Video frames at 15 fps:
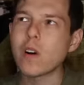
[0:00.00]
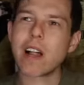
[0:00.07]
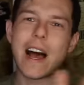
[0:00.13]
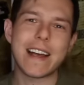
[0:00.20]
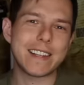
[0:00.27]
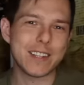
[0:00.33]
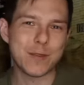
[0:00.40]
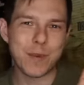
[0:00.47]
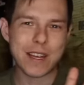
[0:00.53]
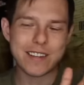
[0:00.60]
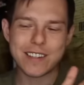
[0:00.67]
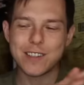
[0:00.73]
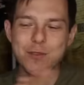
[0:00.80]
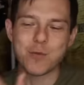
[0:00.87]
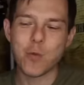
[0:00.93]
class is
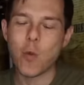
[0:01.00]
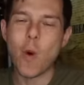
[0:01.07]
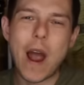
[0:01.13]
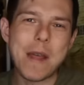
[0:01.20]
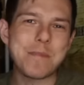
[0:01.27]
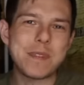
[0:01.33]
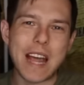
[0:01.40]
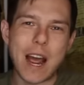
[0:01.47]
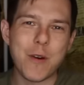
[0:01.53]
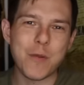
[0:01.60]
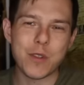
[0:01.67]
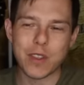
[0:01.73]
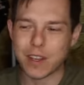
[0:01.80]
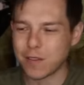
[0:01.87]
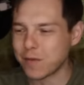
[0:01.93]
basically just wiped out
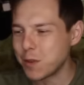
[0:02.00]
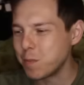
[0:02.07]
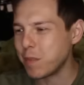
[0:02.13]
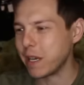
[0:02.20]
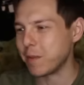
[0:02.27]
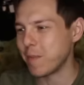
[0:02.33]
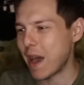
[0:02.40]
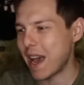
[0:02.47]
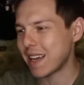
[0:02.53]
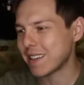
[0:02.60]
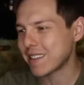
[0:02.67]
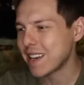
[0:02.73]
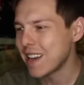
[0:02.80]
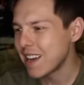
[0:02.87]
with like a few Big Macs.